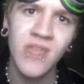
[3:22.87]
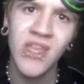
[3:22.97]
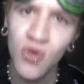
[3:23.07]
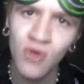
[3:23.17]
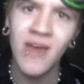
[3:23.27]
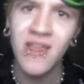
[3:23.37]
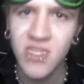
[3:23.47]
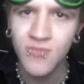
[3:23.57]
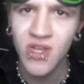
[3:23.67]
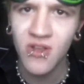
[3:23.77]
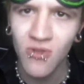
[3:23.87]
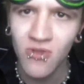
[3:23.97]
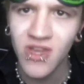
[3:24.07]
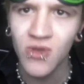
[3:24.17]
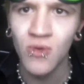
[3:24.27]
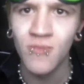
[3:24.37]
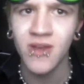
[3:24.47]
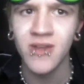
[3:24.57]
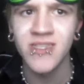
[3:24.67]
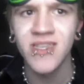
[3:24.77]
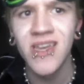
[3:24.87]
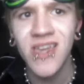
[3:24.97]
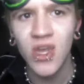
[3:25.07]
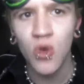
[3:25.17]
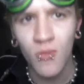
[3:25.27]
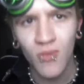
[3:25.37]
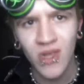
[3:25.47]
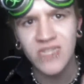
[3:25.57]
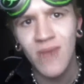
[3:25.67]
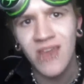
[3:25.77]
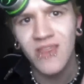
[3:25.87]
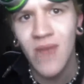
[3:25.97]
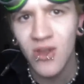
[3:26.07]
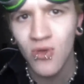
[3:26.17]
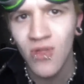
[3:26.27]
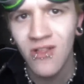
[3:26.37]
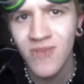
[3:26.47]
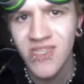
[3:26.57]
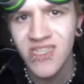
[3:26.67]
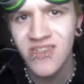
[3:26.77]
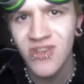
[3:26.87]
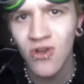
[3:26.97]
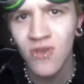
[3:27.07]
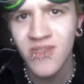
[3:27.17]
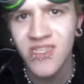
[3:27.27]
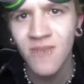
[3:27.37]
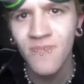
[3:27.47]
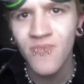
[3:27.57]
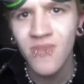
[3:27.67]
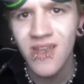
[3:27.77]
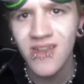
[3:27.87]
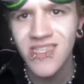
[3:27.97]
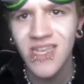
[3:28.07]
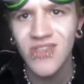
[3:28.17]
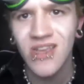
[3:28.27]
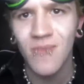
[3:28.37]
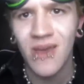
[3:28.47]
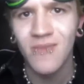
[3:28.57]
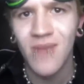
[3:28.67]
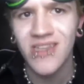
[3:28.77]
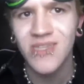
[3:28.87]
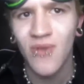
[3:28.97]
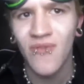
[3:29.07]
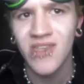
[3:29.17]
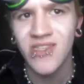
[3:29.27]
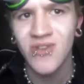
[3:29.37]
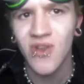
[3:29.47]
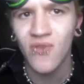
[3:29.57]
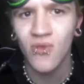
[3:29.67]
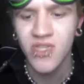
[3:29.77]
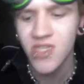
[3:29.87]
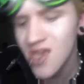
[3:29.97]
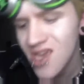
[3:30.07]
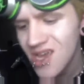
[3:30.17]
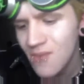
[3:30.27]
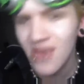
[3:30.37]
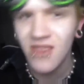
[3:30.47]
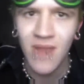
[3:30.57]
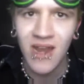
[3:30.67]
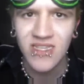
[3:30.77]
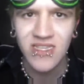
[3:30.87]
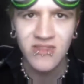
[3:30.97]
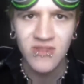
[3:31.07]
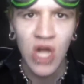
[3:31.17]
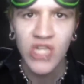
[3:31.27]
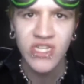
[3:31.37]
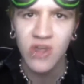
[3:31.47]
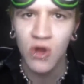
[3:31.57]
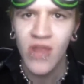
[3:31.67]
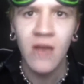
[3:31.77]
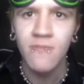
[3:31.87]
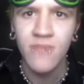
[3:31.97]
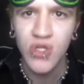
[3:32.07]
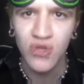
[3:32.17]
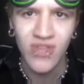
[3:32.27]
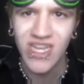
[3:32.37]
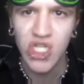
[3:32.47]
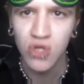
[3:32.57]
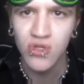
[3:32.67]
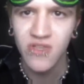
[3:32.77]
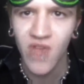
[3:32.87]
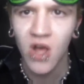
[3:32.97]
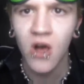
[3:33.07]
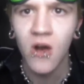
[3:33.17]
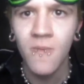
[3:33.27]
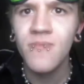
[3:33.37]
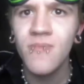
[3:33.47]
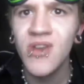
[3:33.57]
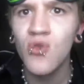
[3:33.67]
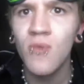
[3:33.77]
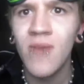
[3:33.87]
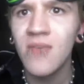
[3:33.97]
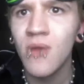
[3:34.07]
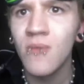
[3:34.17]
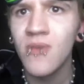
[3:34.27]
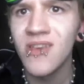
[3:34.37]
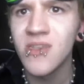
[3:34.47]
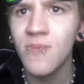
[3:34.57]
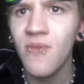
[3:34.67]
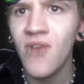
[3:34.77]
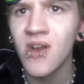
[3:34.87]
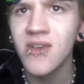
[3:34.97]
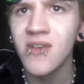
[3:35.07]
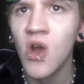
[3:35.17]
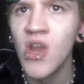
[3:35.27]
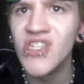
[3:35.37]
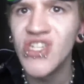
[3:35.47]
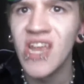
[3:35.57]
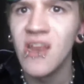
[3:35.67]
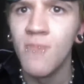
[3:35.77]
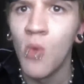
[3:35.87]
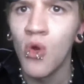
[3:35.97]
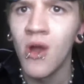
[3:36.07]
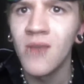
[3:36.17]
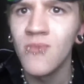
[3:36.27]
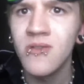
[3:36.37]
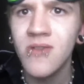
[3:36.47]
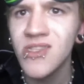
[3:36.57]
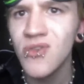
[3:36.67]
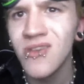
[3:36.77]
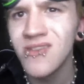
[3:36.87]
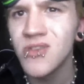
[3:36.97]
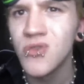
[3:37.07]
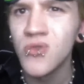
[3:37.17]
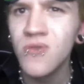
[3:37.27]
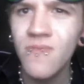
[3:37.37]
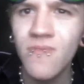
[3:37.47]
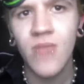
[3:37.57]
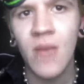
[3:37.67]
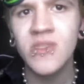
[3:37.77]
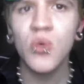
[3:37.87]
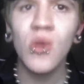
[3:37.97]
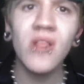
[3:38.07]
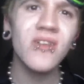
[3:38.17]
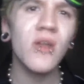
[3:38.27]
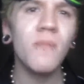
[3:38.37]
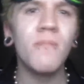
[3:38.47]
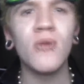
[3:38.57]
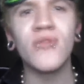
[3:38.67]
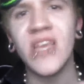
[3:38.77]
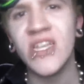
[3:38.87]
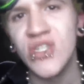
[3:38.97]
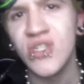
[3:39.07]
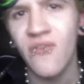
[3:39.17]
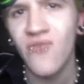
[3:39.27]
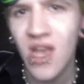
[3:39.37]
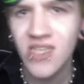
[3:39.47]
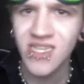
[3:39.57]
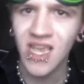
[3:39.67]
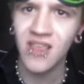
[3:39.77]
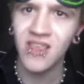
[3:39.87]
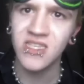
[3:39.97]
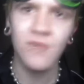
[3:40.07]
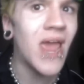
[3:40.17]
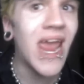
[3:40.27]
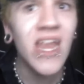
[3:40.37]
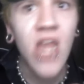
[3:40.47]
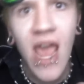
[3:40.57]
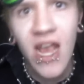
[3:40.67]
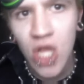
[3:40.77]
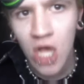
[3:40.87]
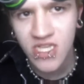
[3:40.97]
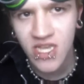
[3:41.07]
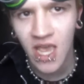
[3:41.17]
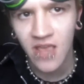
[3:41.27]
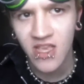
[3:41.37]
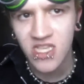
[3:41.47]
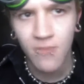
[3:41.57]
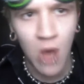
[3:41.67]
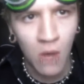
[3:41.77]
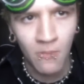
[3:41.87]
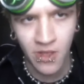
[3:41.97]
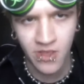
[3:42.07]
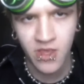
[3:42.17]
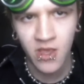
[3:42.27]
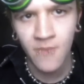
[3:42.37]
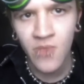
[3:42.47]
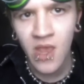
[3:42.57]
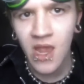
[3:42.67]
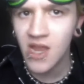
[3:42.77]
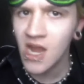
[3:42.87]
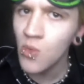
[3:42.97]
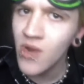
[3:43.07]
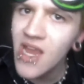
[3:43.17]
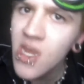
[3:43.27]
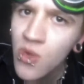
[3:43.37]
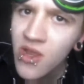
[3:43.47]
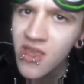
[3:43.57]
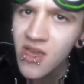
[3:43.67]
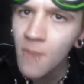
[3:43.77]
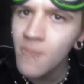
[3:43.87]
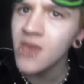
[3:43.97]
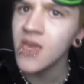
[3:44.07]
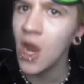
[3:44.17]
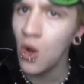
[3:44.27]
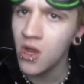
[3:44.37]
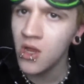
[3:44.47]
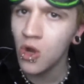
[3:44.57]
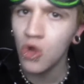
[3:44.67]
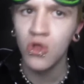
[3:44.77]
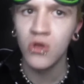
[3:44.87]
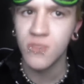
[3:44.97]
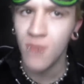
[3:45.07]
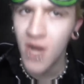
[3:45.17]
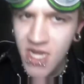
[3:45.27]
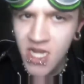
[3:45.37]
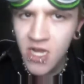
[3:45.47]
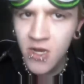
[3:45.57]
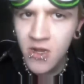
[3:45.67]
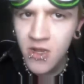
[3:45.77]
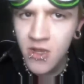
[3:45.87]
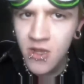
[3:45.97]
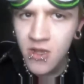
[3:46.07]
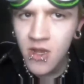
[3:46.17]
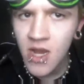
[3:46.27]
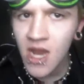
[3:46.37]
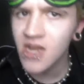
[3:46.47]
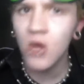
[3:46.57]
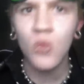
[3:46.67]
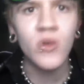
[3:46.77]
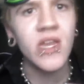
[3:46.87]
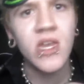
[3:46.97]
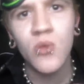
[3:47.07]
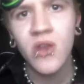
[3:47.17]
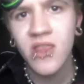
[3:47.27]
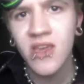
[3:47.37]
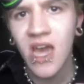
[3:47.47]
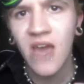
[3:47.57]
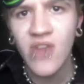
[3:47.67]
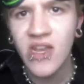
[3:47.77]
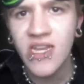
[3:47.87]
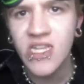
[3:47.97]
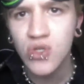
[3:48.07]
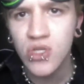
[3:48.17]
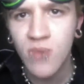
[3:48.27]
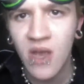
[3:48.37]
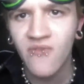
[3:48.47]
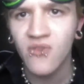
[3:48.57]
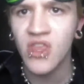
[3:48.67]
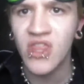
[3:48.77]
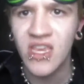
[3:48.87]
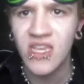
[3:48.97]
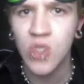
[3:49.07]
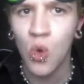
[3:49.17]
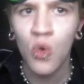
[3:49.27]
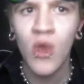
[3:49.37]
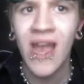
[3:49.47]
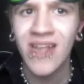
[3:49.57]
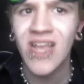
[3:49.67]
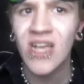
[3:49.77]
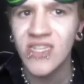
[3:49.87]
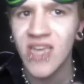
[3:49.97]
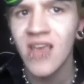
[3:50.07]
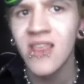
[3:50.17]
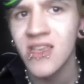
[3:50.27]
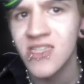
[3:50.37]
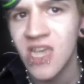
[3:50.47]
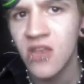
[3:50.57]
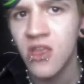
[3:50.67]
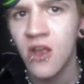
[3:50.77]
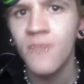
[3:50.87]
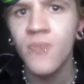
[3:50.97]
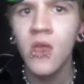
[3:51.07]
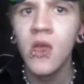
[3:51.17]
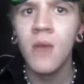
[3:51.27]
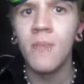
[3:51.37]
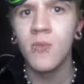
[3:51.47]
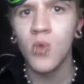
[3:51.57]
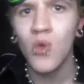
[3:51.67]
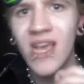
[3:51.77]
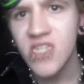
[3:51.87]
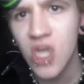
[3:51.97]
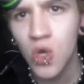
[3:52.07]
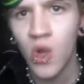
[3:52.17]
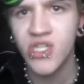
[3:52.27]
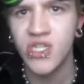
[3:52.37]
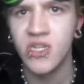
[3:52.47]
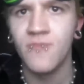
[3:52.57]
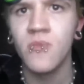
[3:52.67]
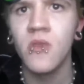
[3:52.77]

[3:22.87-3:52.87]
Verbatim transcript: Integralmath is particularly cool because he incorporates mathematical elements in his arguments, and he sounds like a mathematics professor, and of course, mathematics and logic are not mutually exclusive at all. Integralmath probably thinks I'm a fucking uneducated moron, but I still think he's cool. I've been dwelling on both the issues of Gnostic atheism and agnostic atheism all month, and I don't want anyone to think I'm being arrogant or close-minded here, and I don't want anyone to think I have any disrespect for the theist or agnostic atheists out there, but I'm going to ask a question.